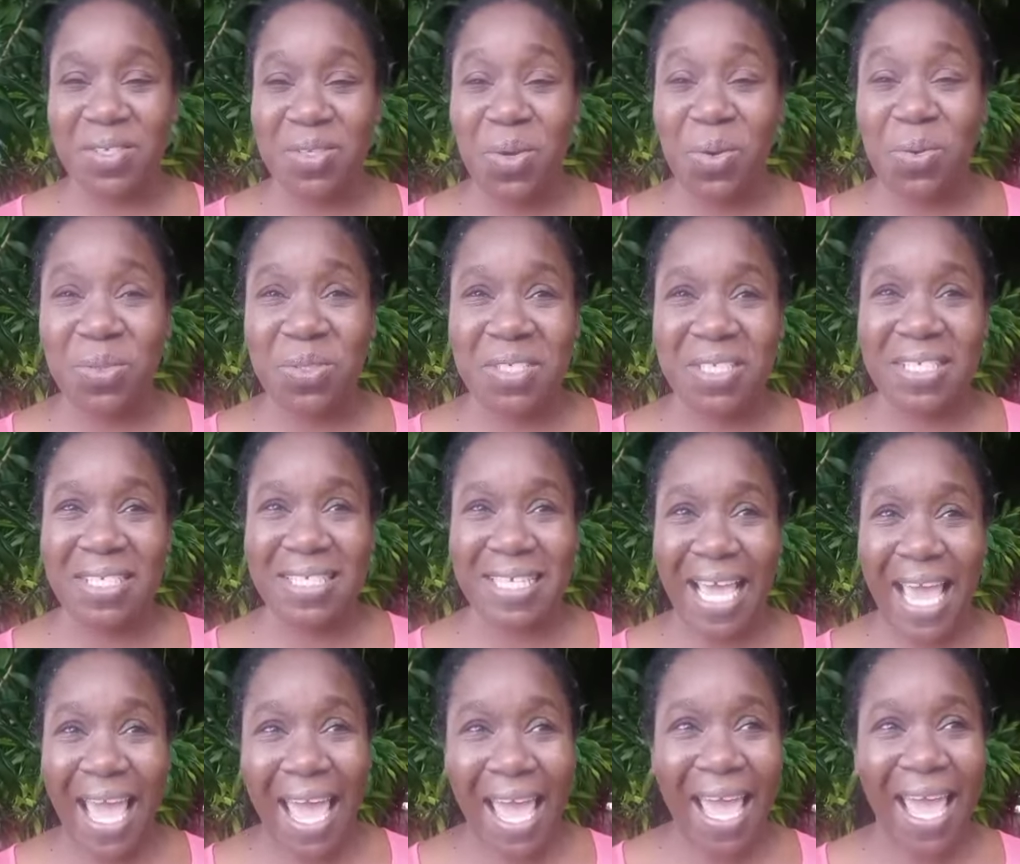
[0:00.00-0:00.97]
so
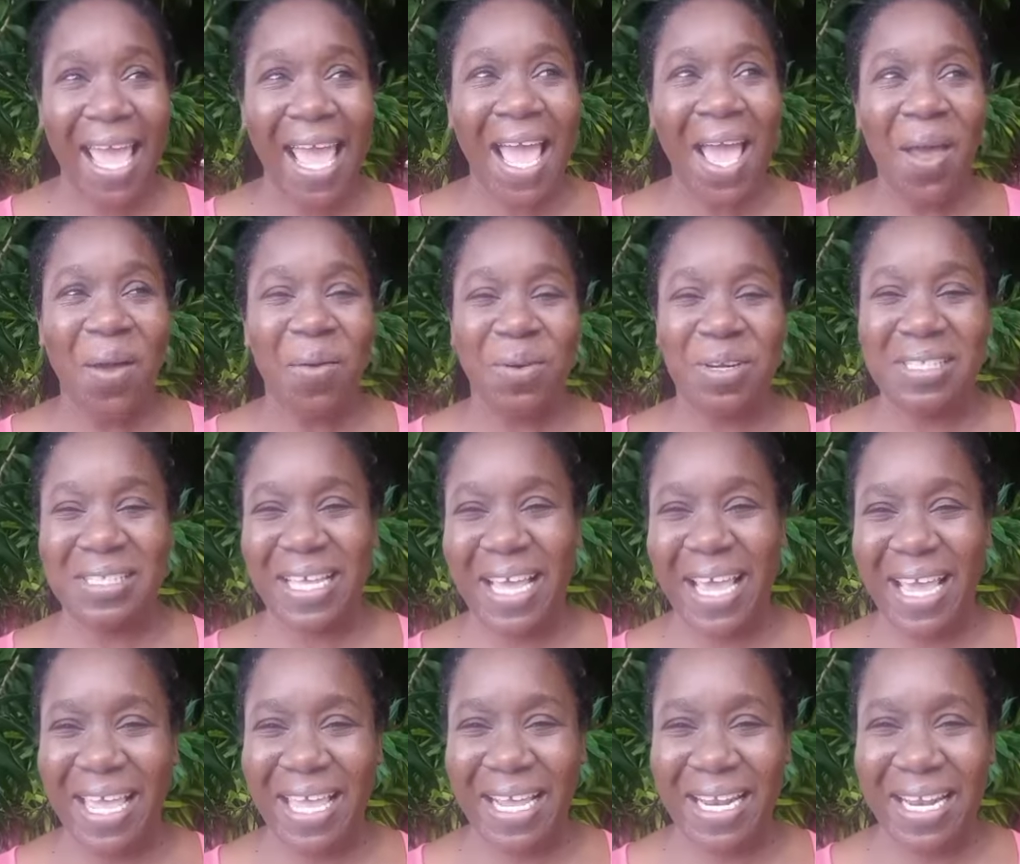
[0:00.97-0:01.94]
today we're
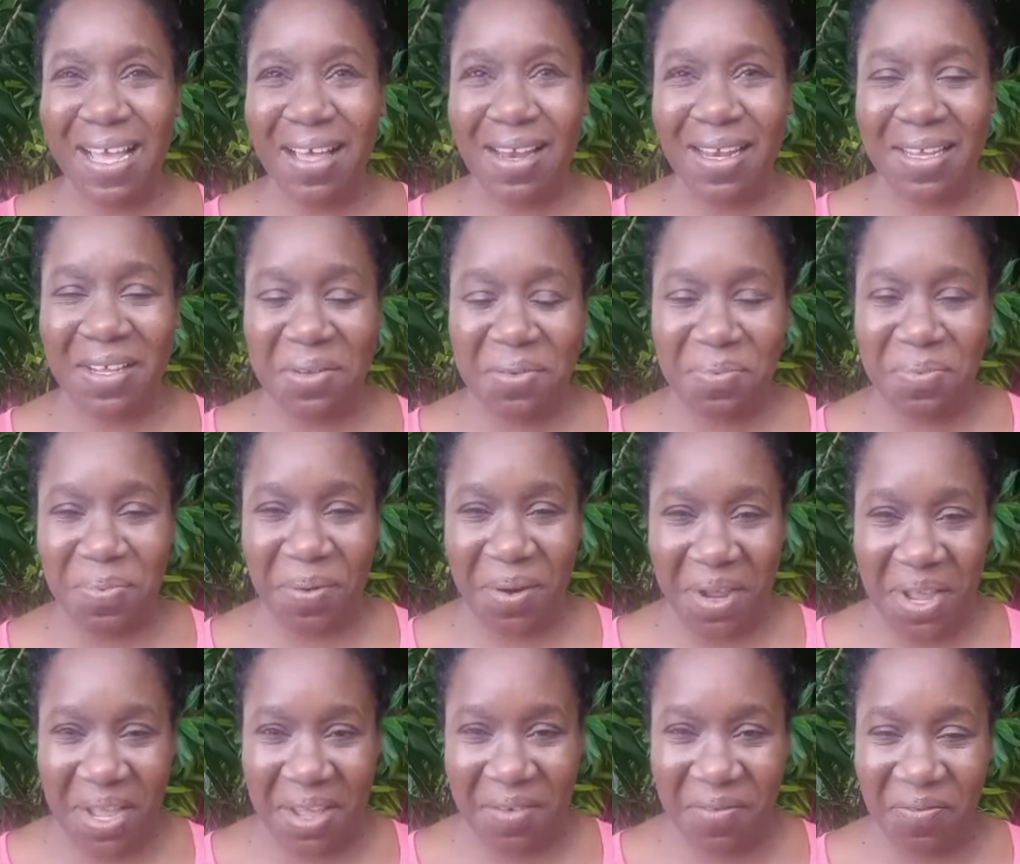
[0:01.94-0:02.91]
taking a little
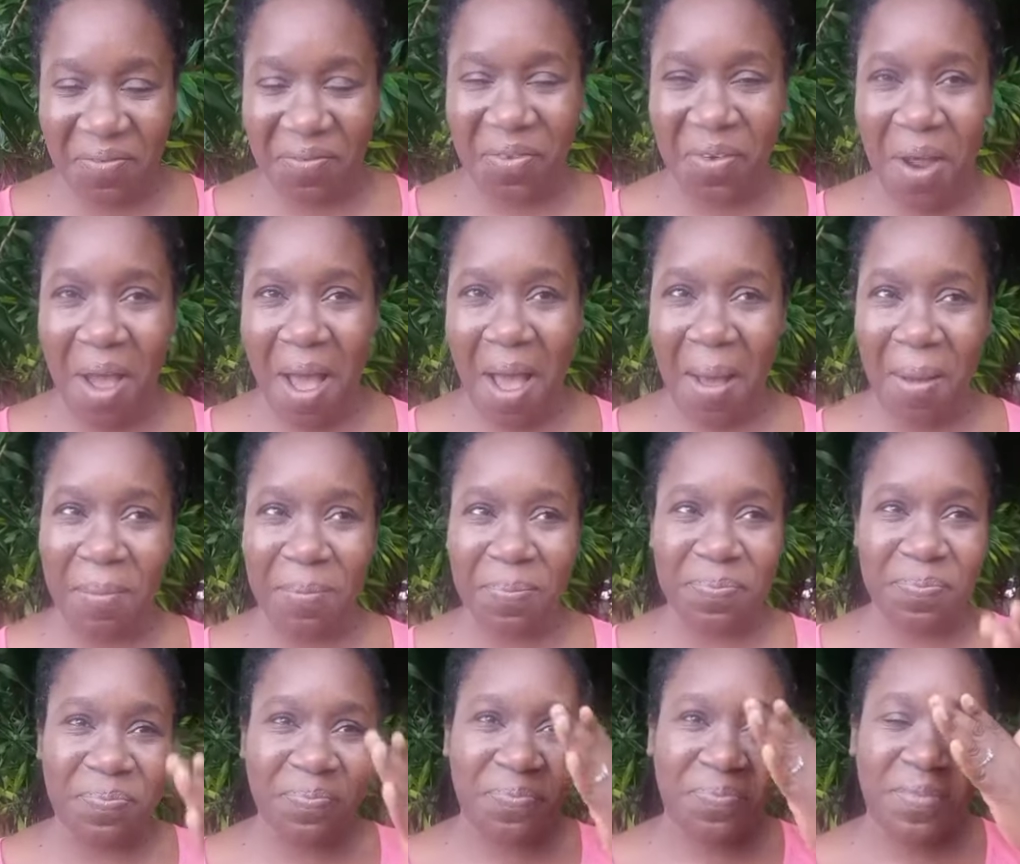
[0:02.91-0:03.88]
break
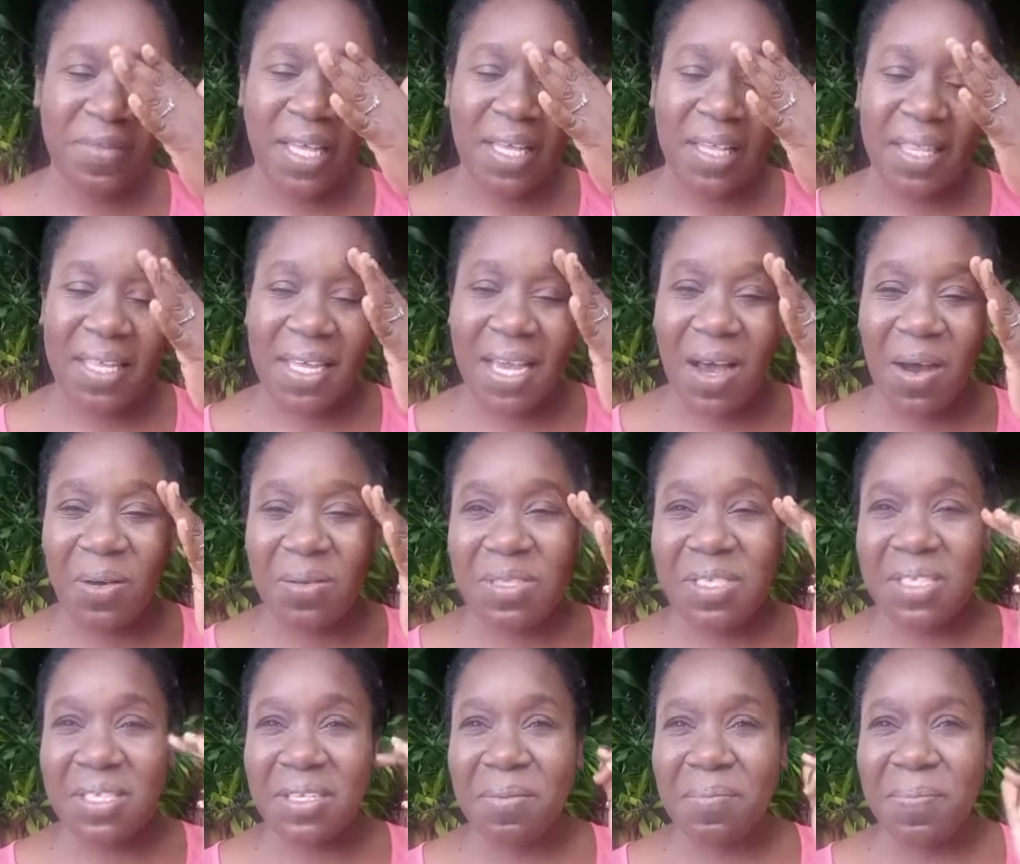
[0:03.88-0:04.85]
from the
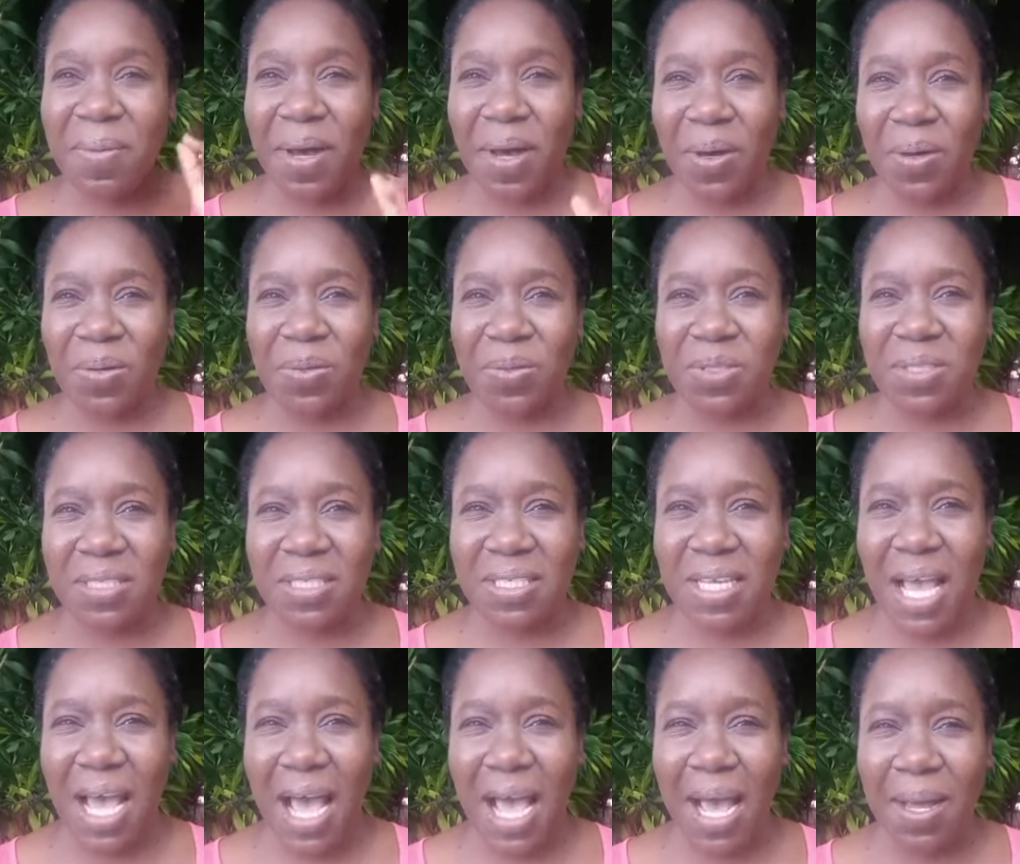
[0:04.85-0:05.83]
Out and About
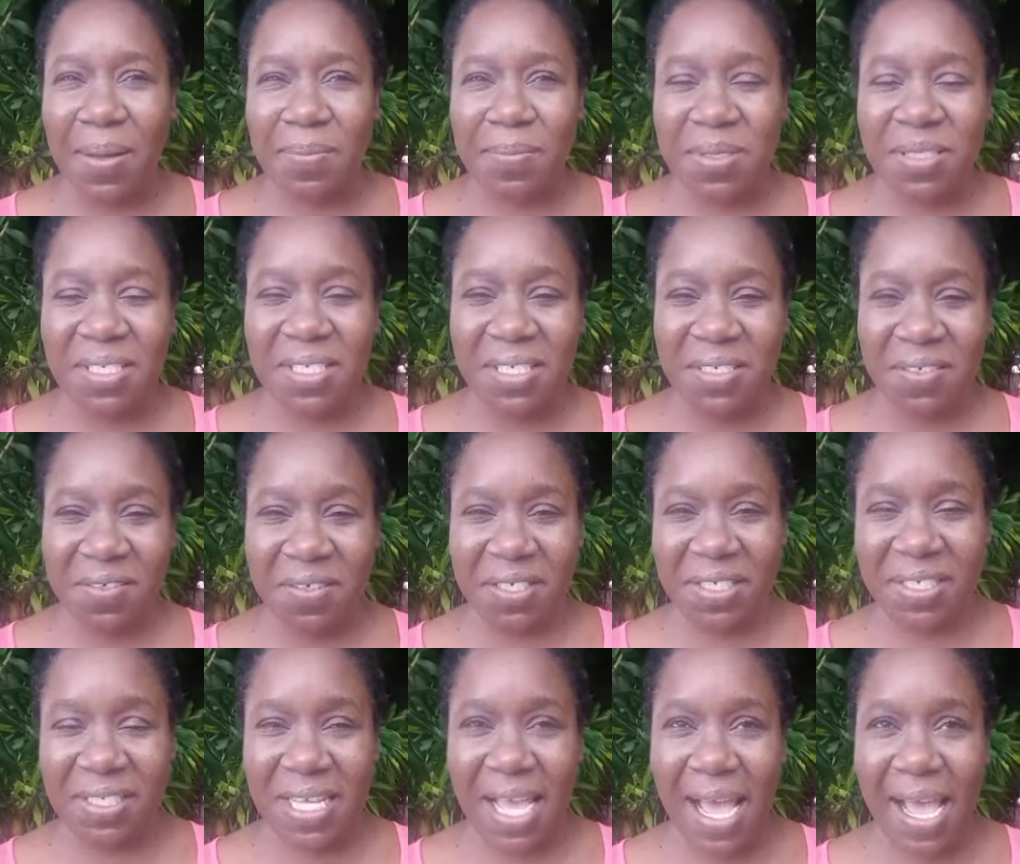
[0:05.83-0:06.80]
series.